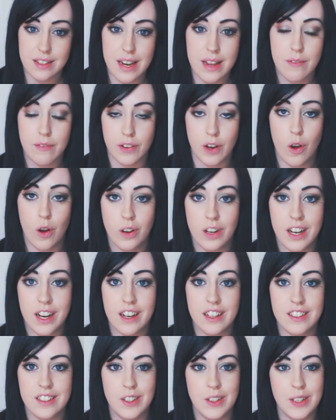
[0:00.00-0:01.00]
live
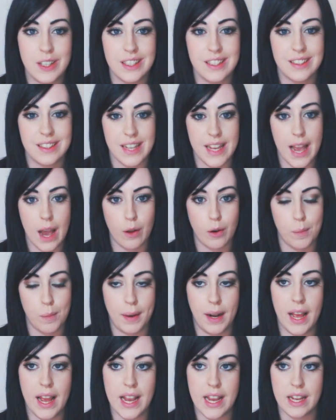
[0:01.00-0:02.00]
longer so you can see how to
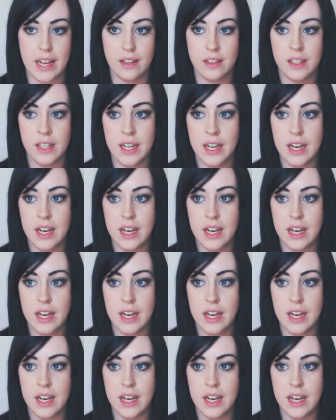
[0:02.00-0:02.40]
play, and